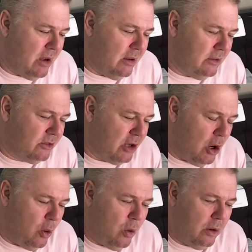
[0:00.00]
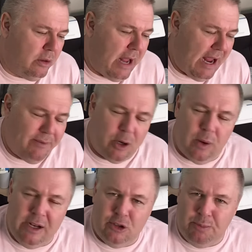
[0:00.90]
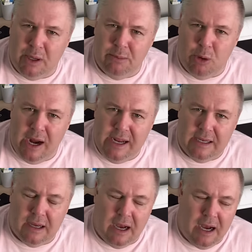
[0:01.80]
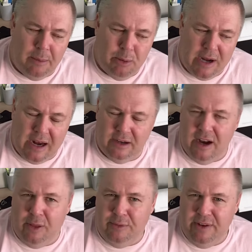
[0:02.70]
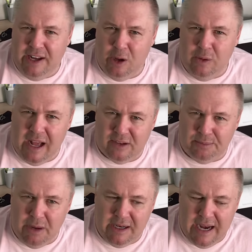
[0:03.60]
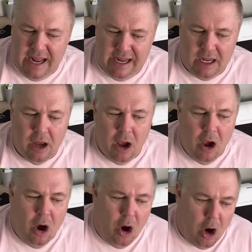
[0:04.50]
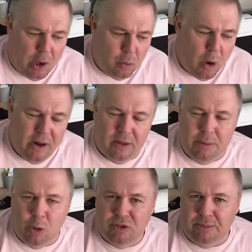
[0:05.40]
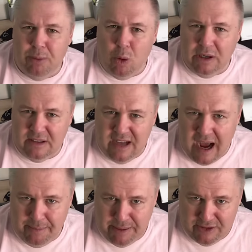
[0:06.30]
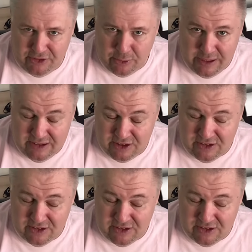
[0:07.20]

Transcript: So have a great spring break. I'll put out another video next Monday on one of the most important topics there is in